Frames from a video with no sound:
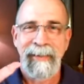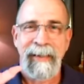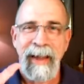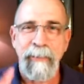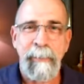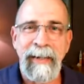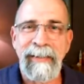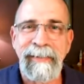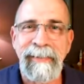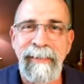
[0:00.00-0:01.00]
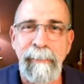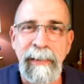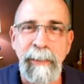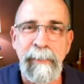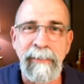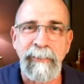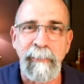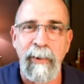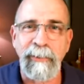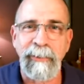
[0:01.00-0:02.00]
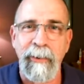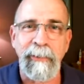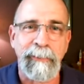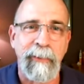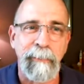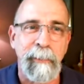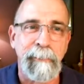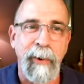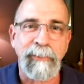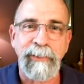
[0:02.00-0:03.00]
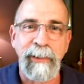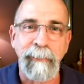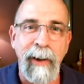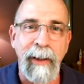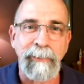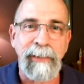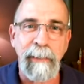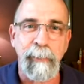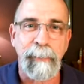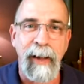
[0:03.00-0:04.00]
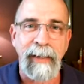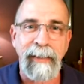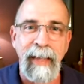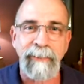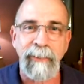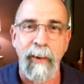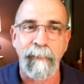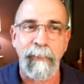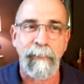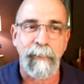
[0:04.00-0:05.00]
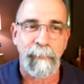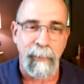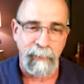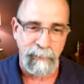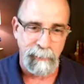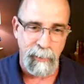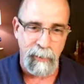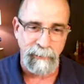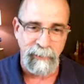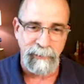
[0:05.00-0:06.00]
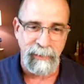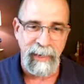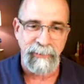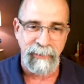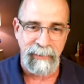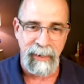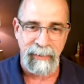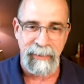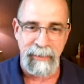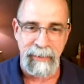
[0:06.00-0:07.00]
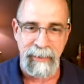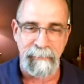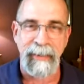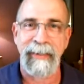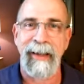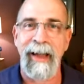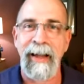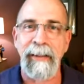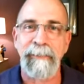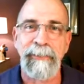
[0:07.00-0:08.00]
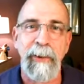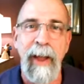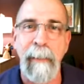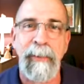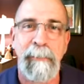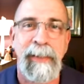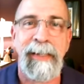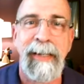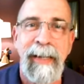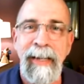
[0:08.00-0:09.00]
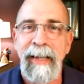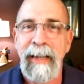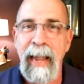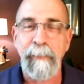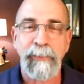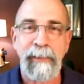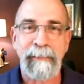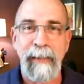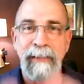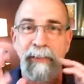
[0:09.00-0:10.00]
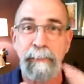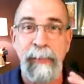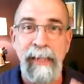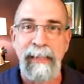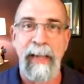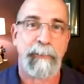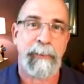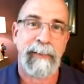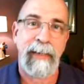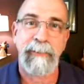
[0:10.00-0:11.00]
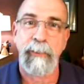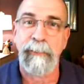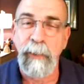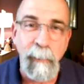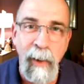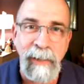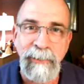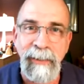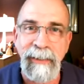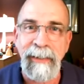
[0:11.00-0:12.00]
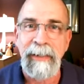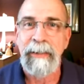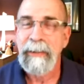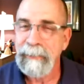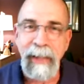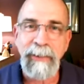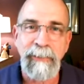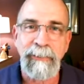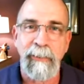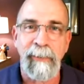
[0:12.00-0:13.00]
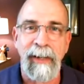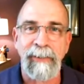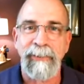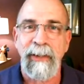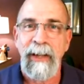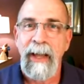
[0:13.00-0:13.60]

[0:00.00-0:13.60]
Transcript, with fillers: Hey everybody, this is Tim Hinton, the Beast of the Marching Arts from the Marching Roundtable podcast and all from MarchingArtsEducation.com. And I am so happy to be able to make this big announcement today. So if you're watching, thank you so much.